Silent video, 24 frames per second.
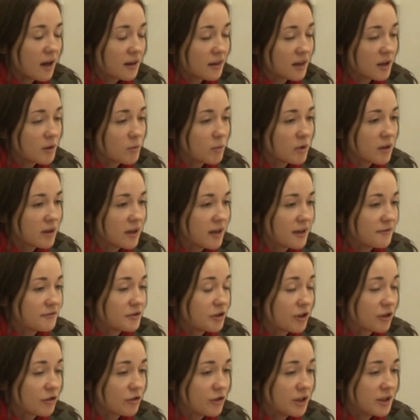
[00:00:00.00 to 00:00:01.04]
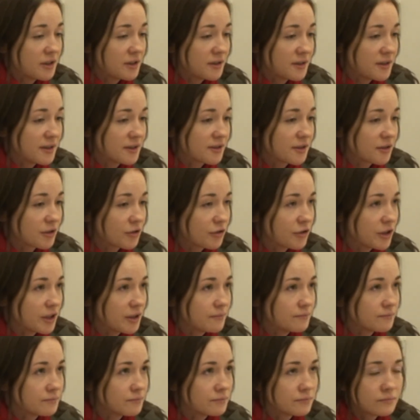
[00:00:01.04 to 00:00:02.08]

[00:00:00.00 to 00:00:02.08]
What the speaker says: I think we'll have to agree to disagree.